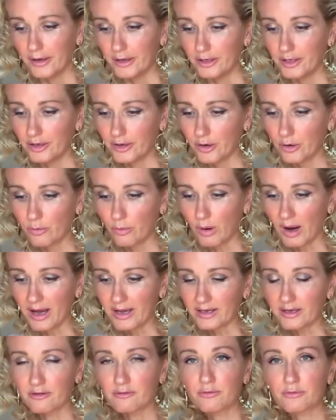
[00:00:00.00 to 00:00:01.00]
You know, I
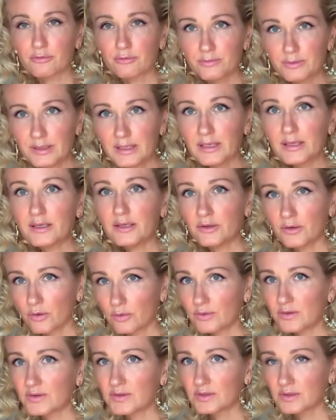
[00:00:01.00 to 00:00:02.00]
can really
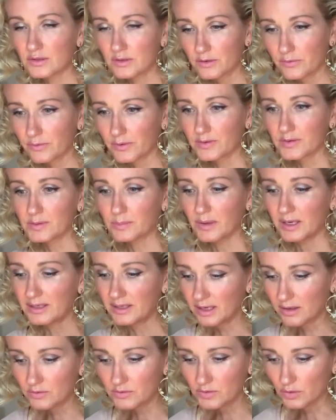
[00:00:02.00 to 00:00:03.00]
notice the difference. My
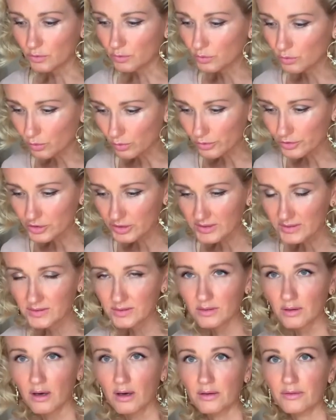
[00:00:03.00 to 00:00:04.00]
nails are
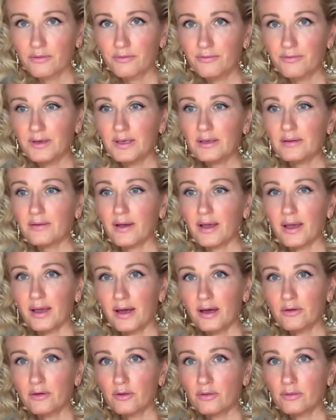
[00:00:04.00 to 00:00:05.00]
gorgeous on the feet
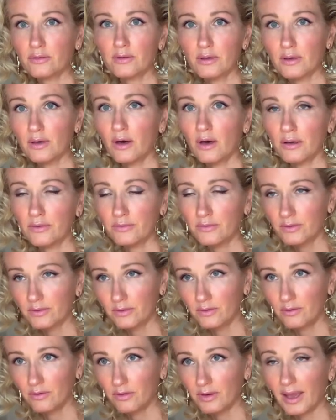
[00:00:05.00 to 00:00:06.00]
and on
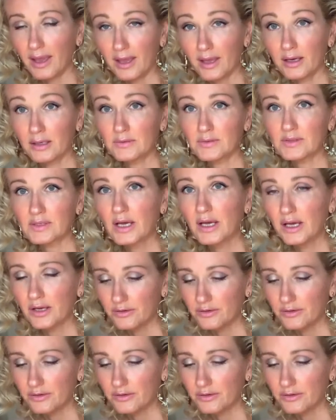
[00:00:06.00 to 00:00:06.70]
the hands.